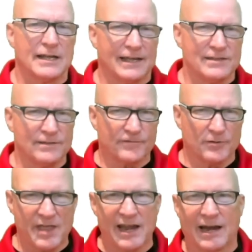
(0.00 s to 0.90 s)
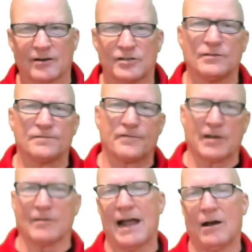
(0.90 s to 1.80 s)
And then from there, you can
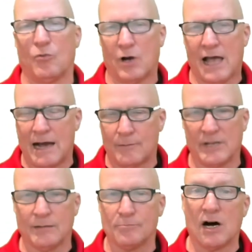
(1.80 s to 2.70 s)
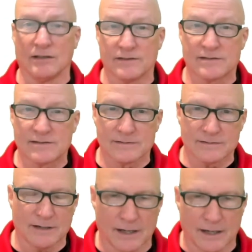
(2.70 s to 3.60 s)
figure out what how many months
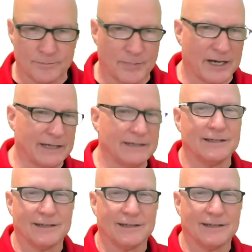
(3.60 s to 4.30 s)
uh, by,